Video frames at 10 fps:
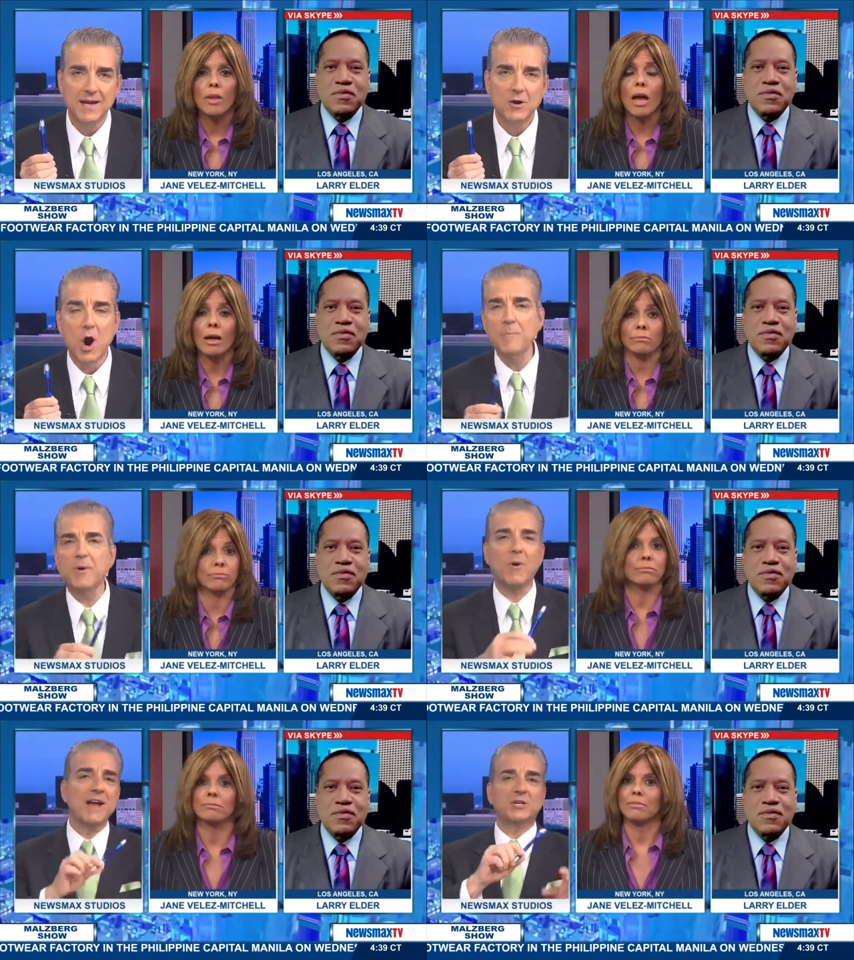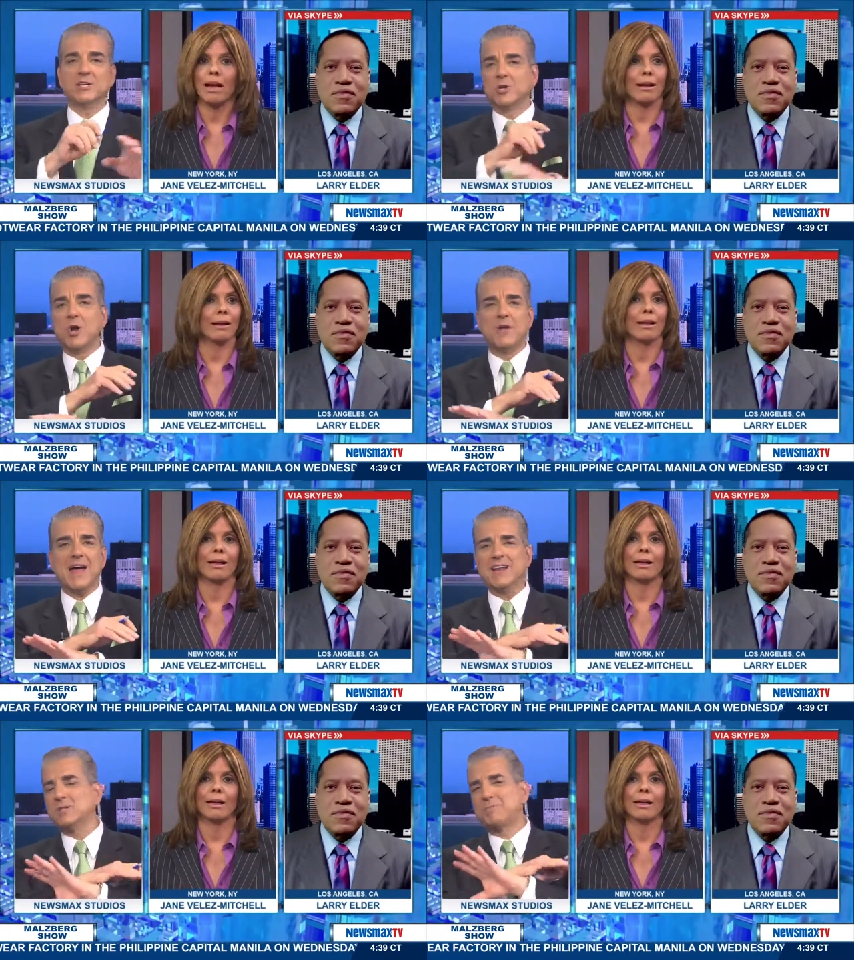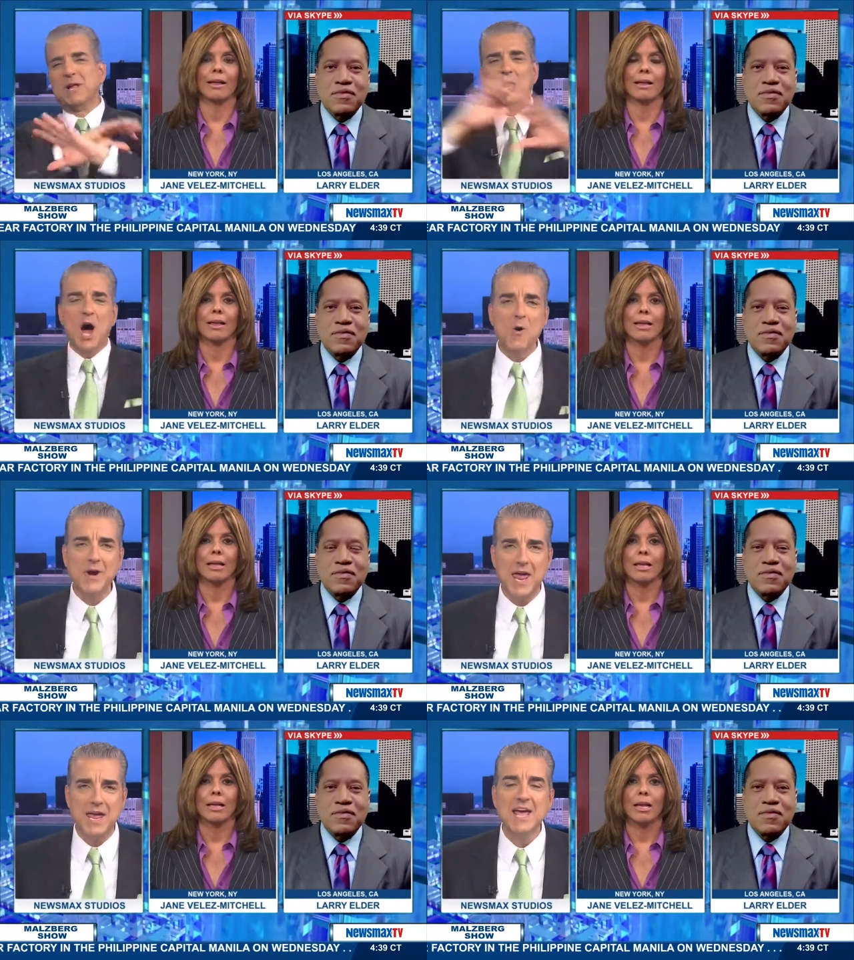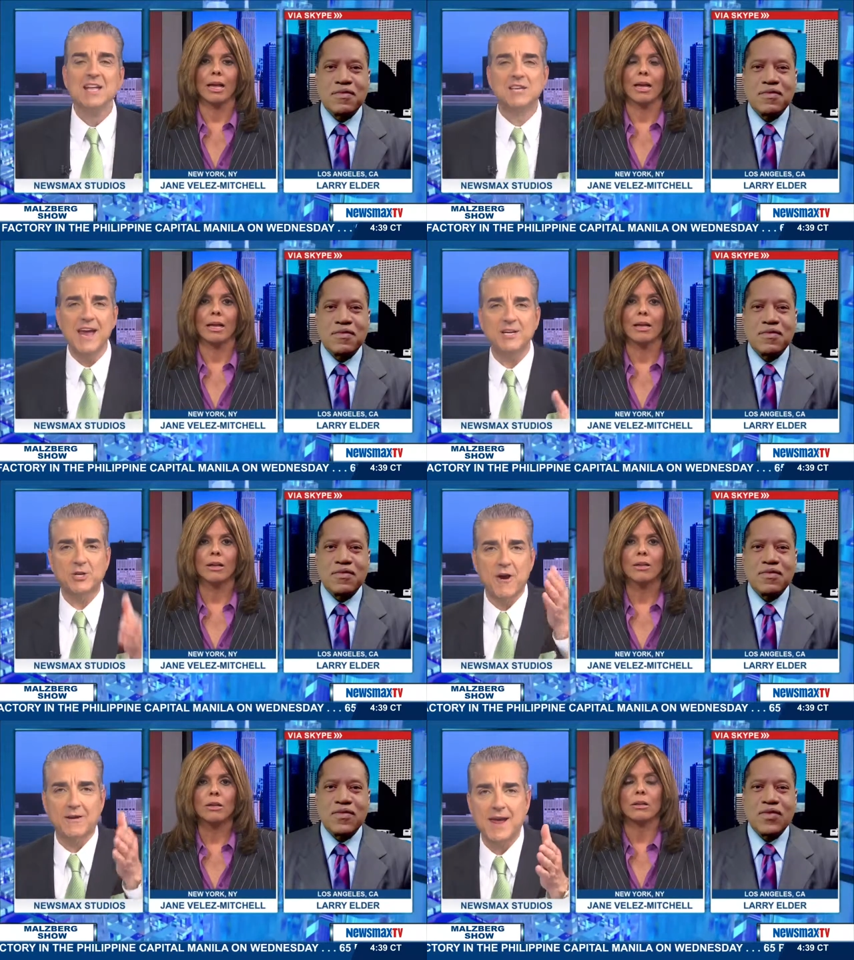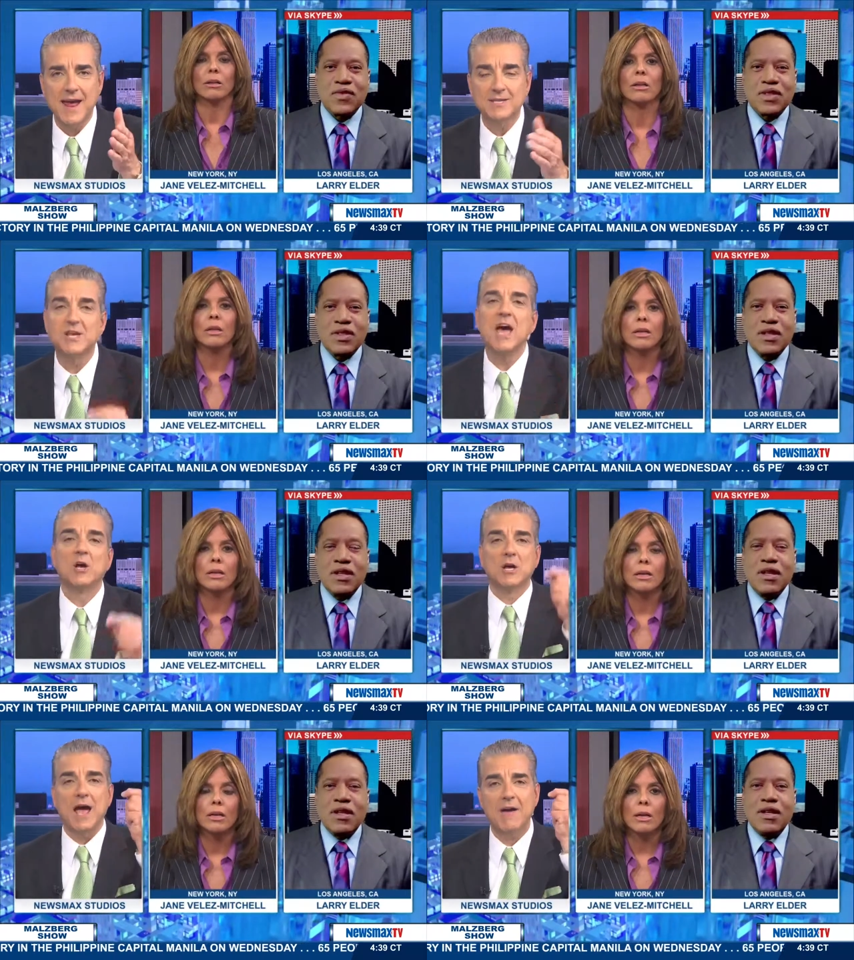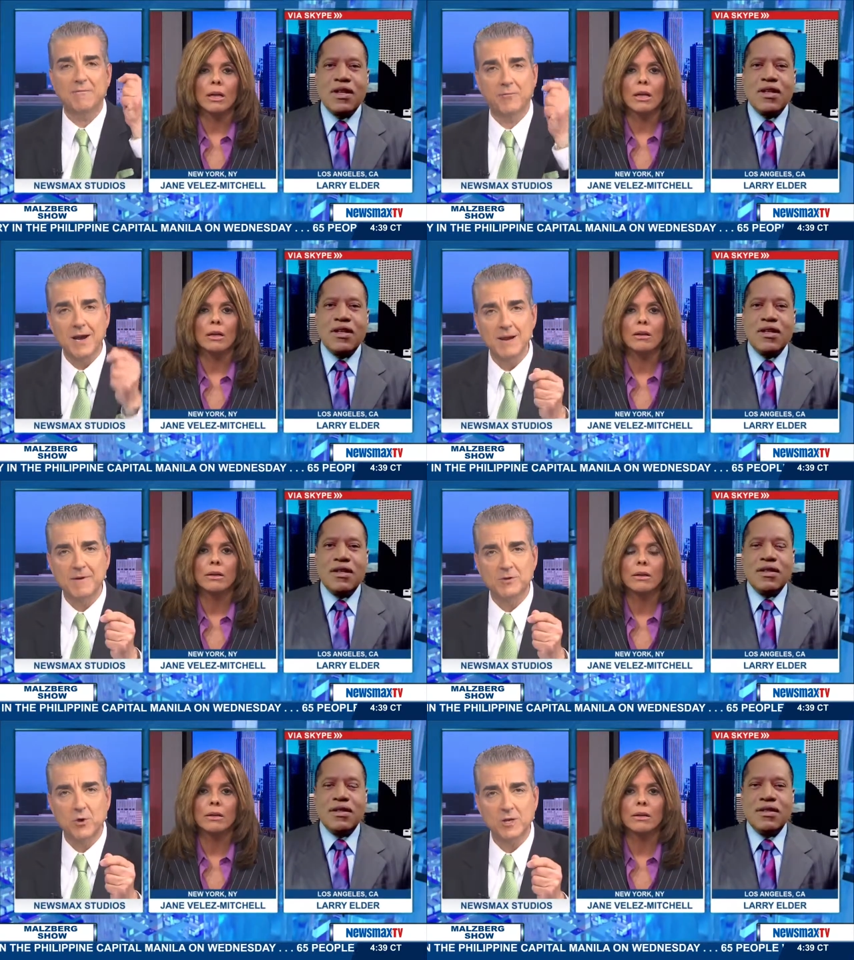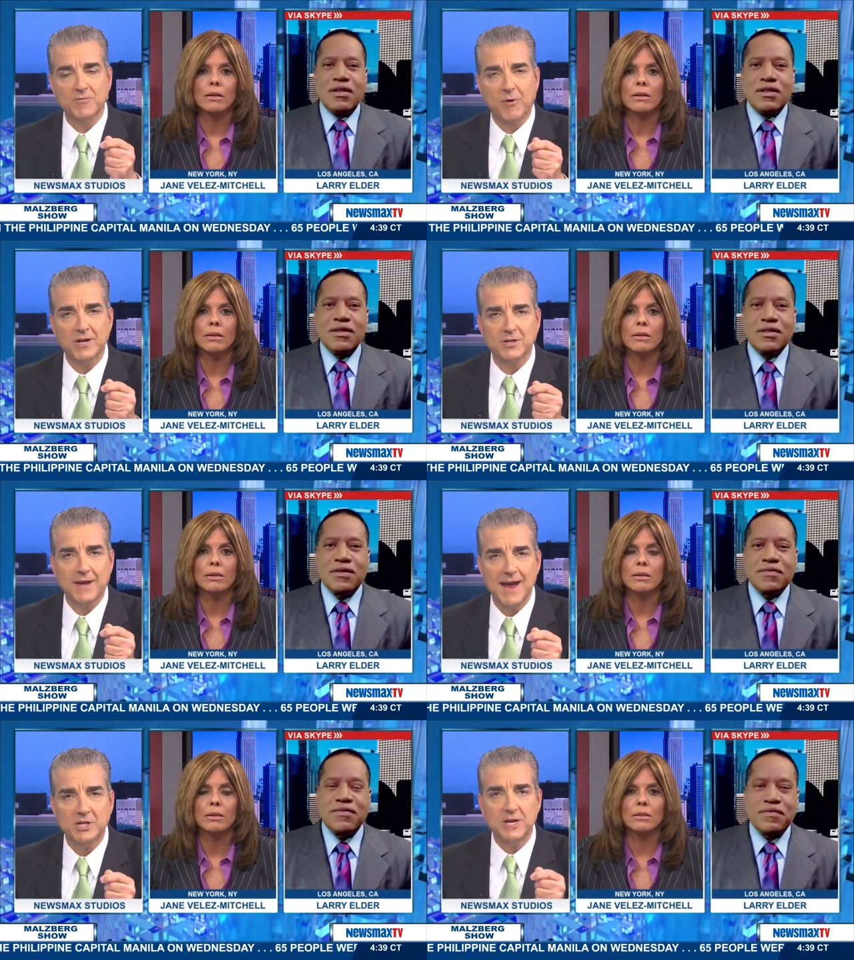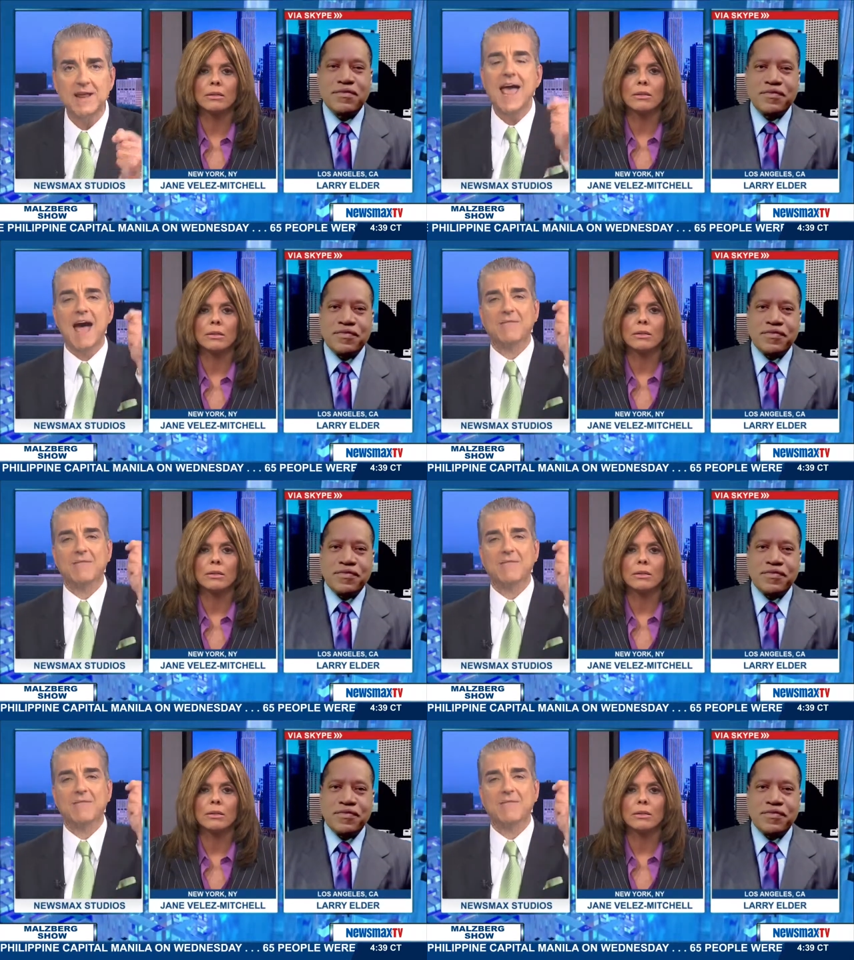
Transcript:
Speaker 1: Corporations and all that is baloney. Teach our kids have freedom of choice for education, have